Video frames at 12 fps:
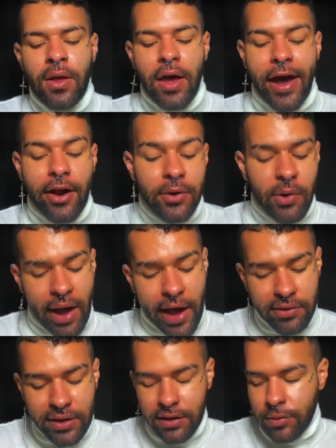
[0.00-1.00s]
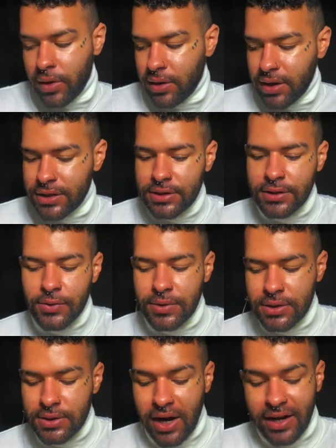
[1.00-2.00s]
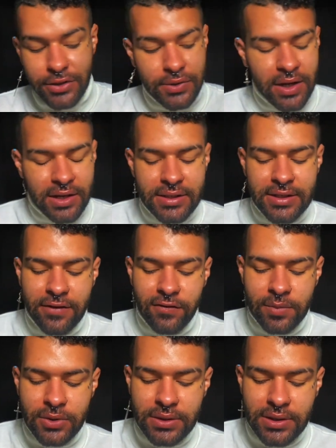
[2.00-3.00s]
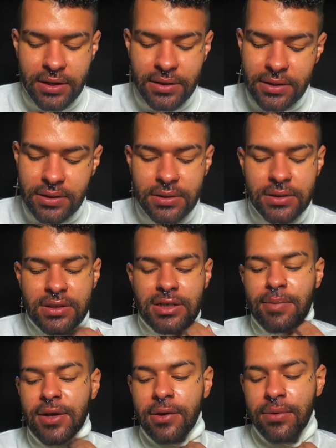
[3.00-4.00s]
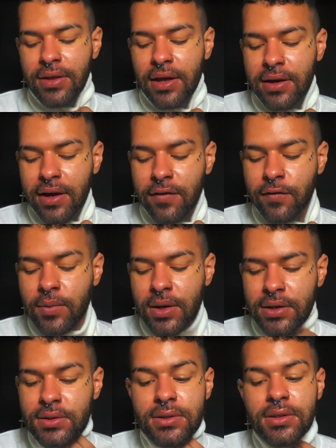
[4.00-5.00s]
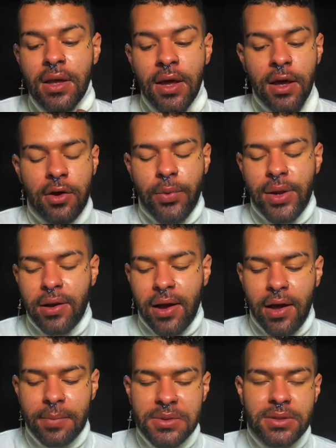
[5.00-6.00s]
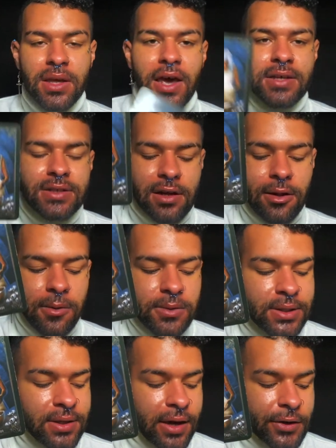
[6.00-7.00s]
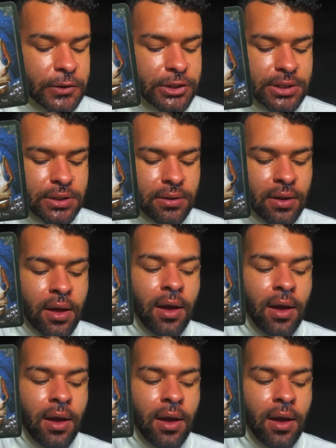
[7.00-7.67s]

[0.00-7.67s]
I don't know how that communication is going to start. I do kind of see it from their side of things. Gemini with that Knight of Wands, Queen of Cups as the closing energy.